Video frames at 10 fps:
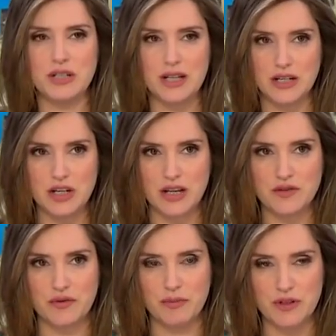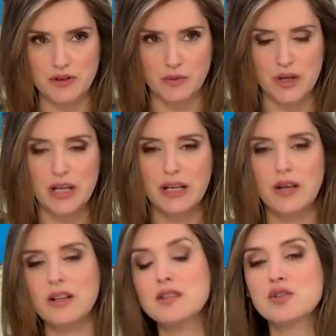to digest from this week.
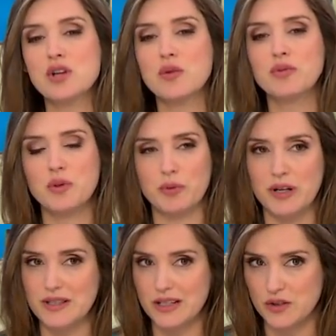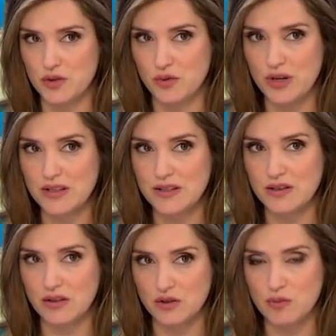Let's start with the president's
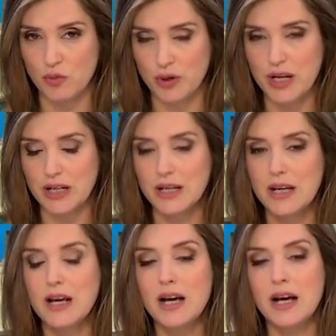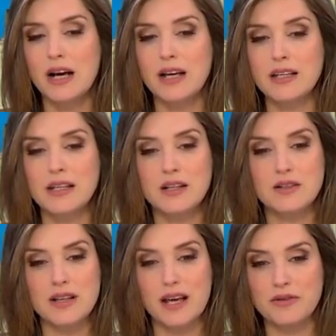tweets this morning. Mm-hmm. He
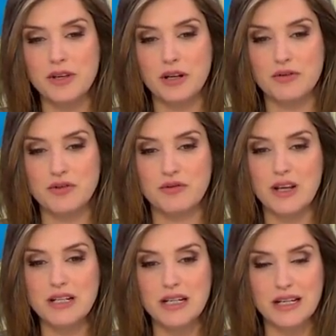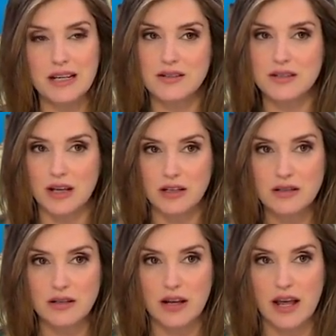is out there defending his
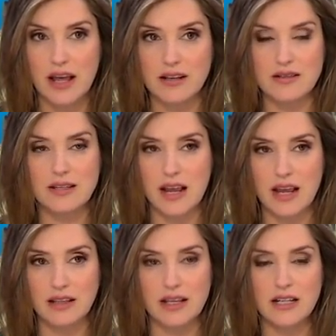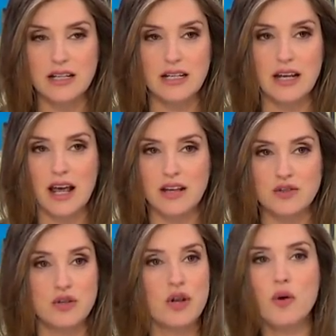son and saying that he
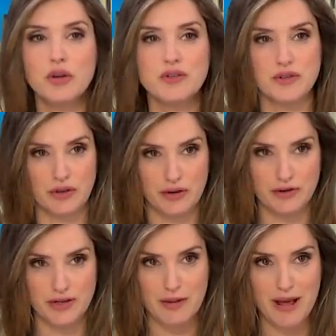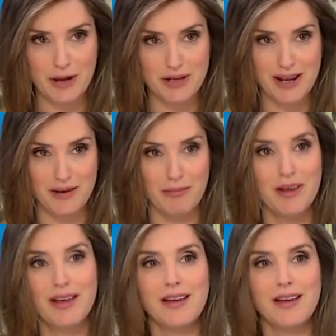has no concerns about him